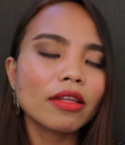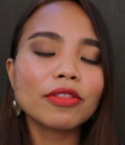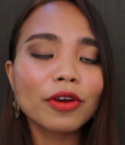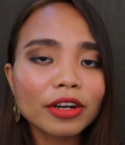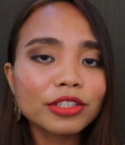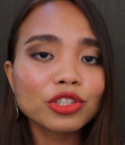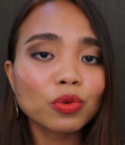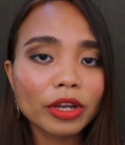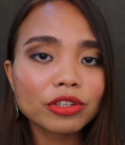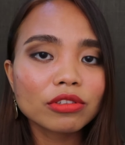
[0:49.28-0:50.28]
There are
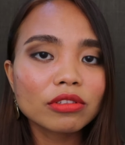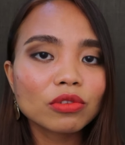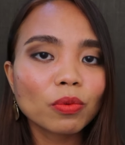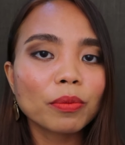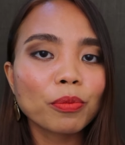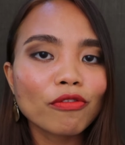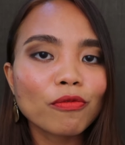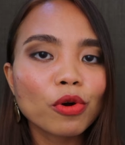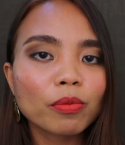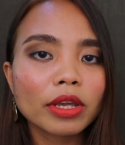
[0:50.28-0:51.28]
situations when
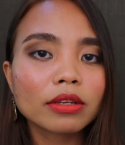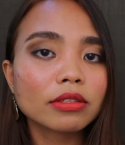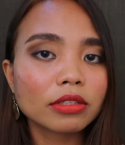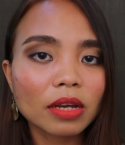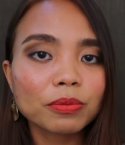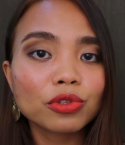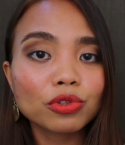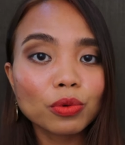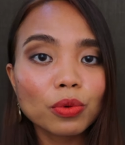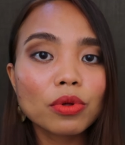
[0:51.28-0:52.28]
performing steps
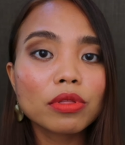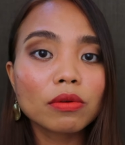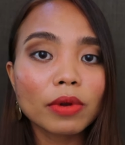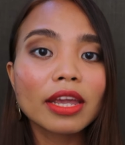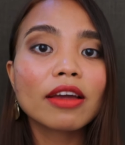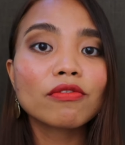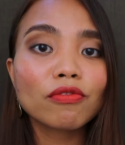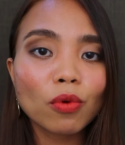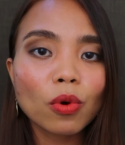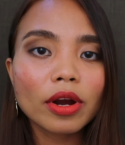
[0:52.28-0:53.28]
2, 3, and
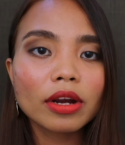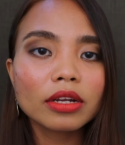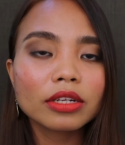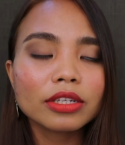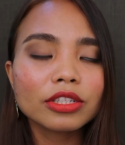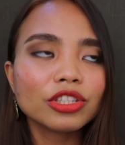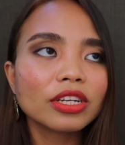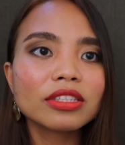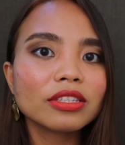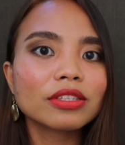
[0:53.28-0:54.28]
4
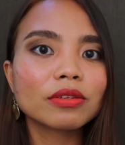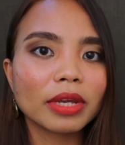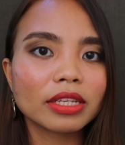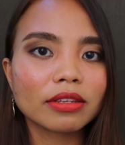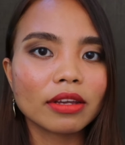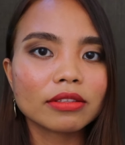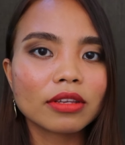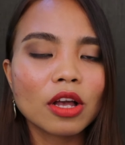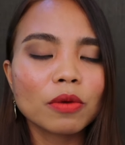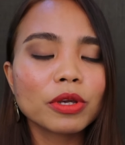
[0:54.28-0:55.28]
just doesn't make
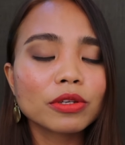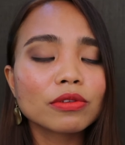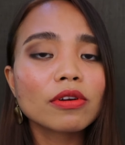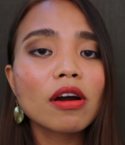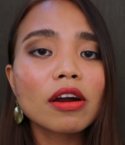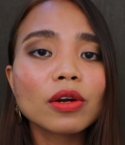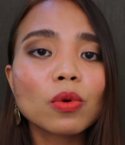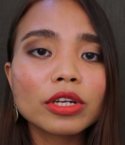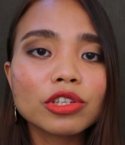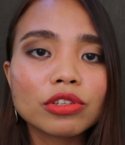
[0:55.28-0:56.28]
sense because there are
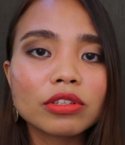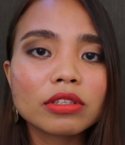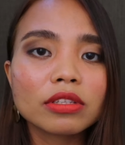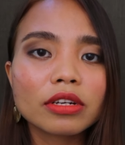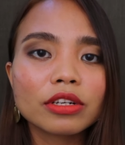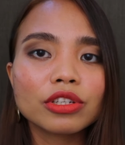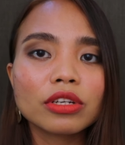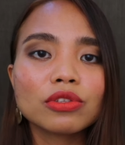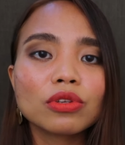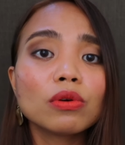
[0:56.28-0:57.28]
questions that are
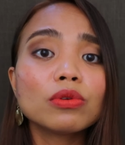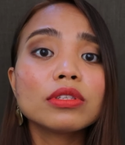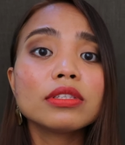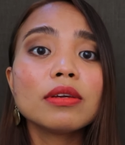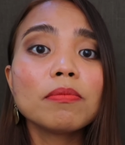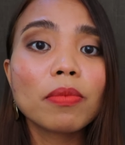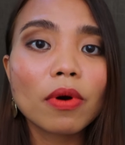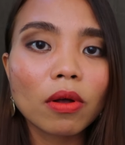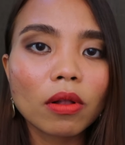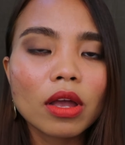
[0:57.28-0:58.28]
just so
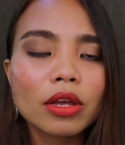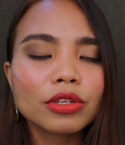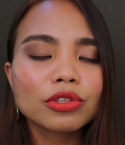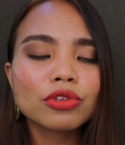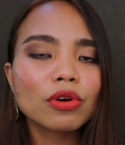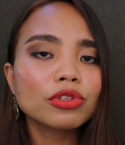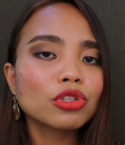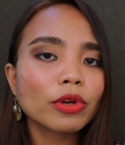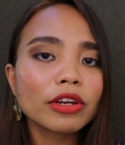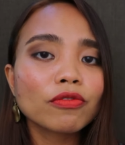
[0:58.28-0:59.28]
simple, so
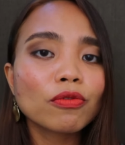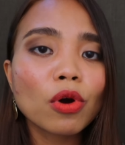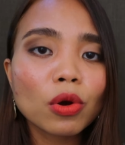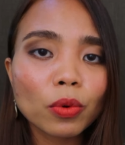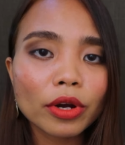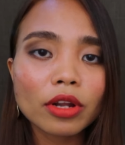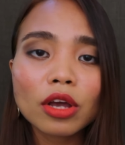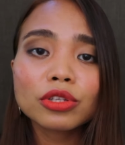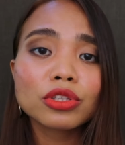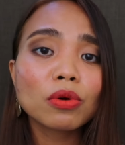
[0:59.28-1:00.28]
straightforward,
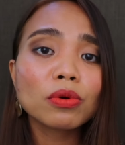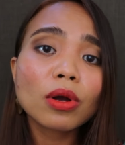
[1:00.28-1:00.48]
so